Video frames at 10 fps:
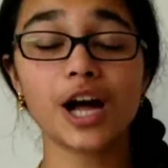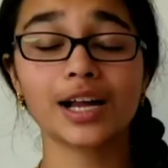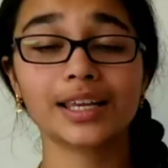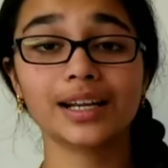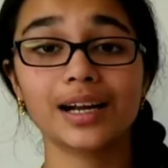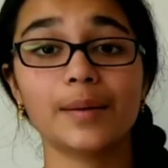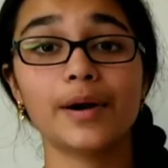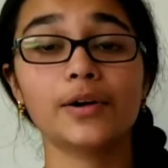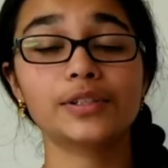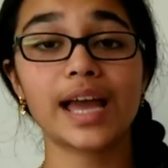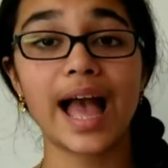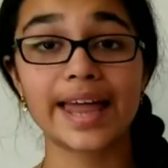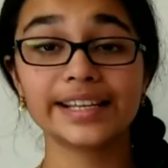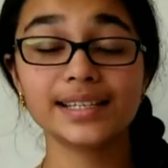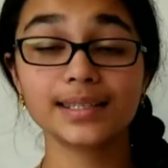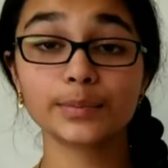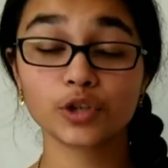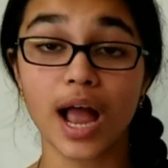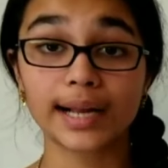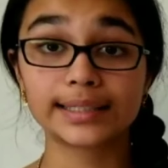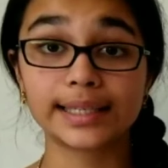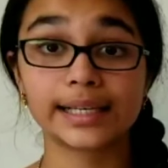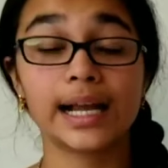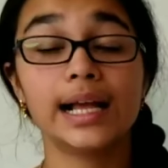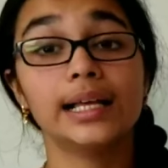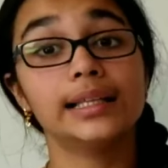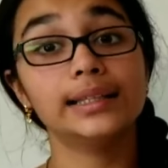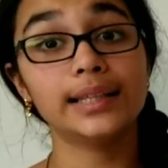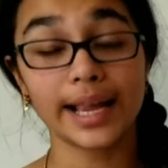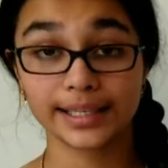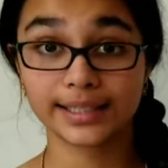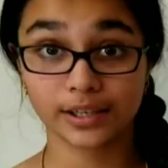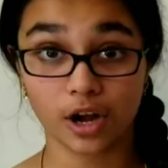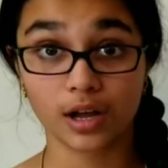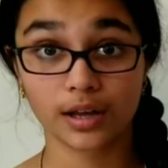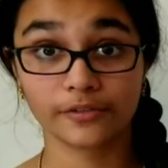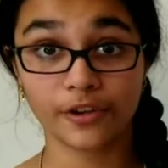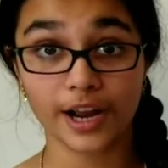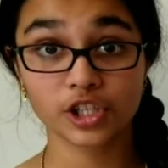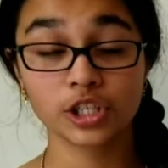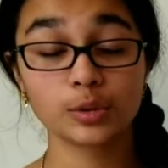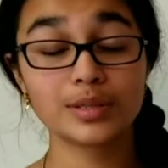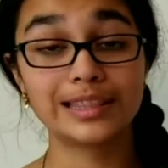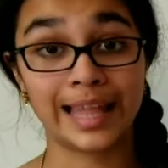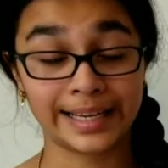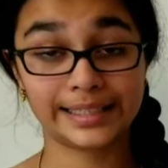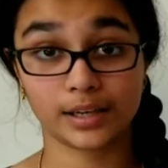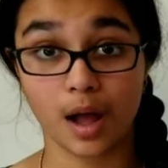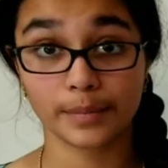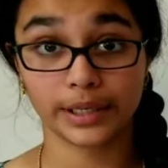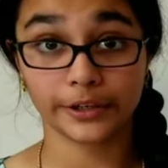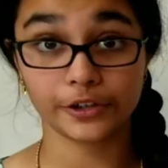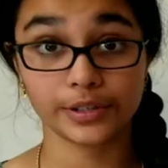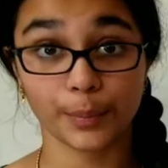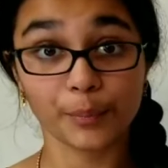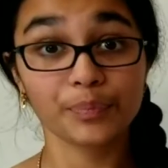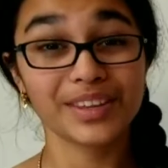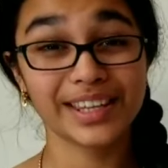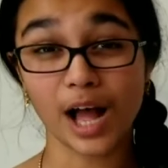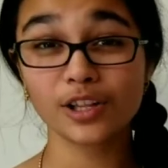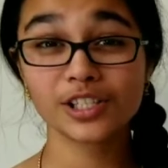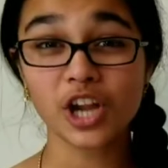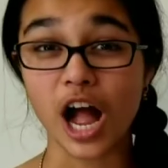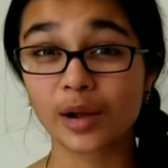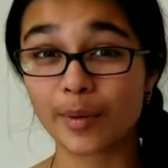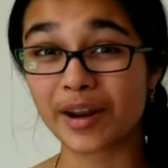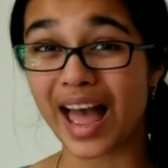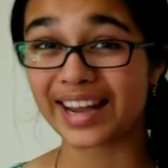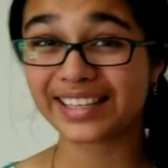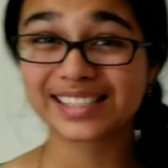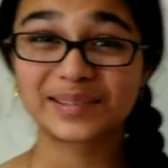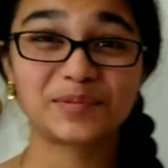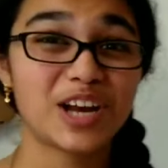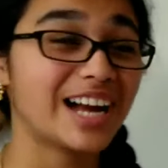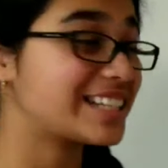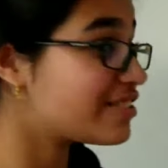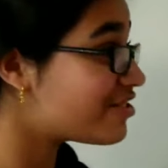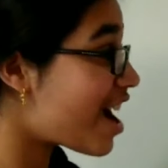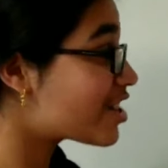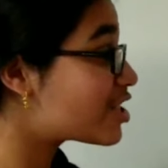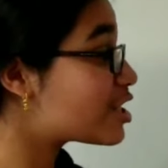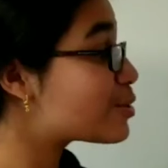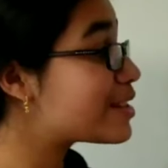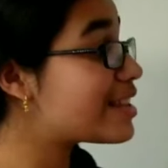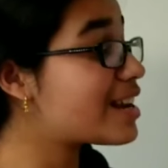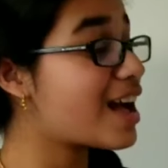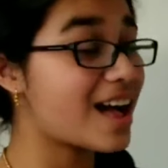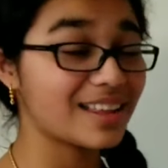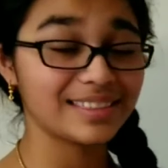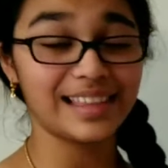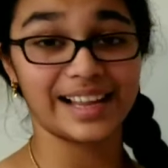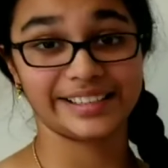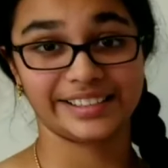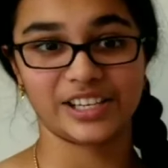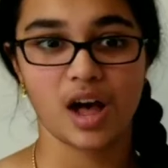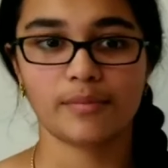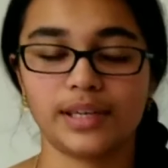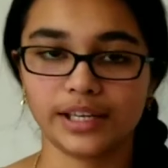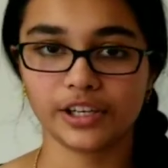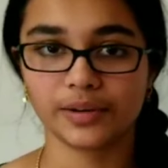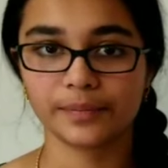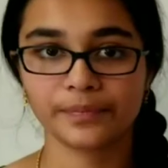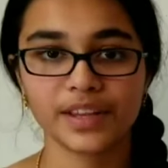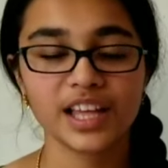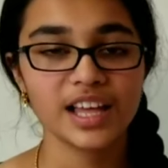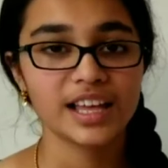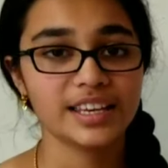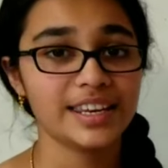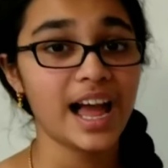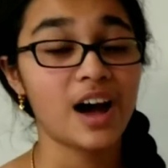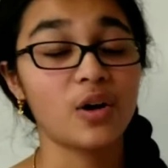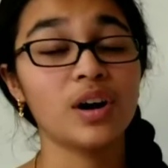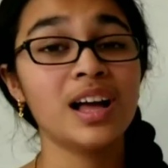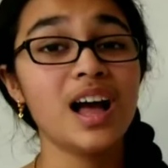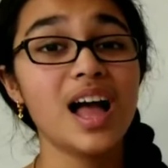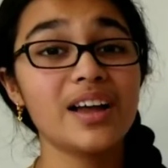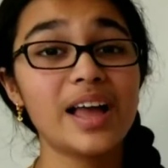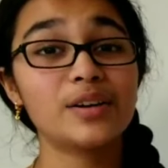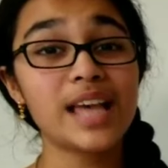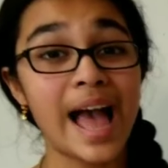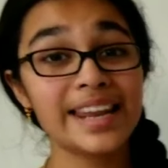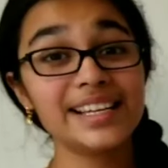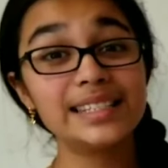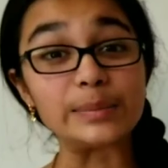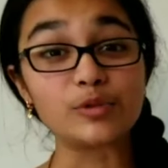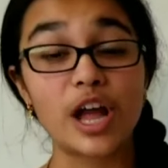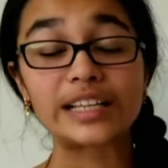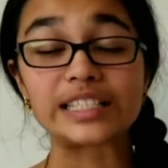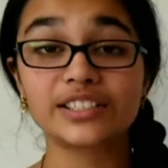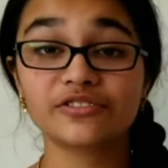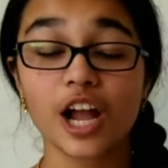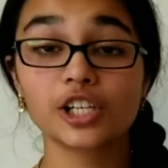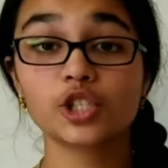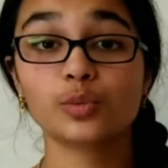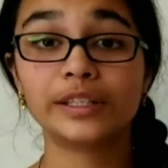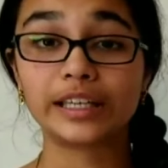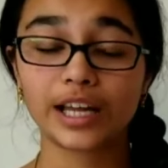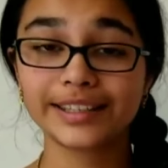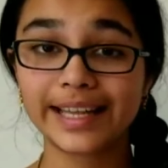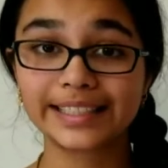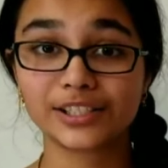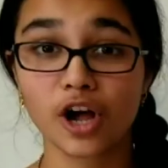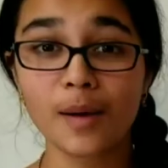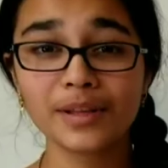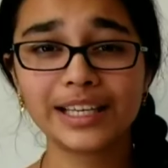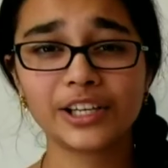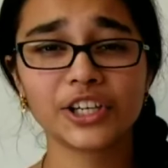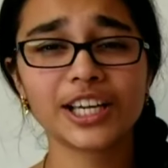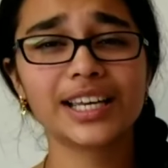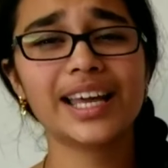talking about adding and subtracting fractions with like denominators. Now let's talk about adding and subtracting fractions with an unlike denominator. Now, adding and subtracting a fraction with an unlike denominator can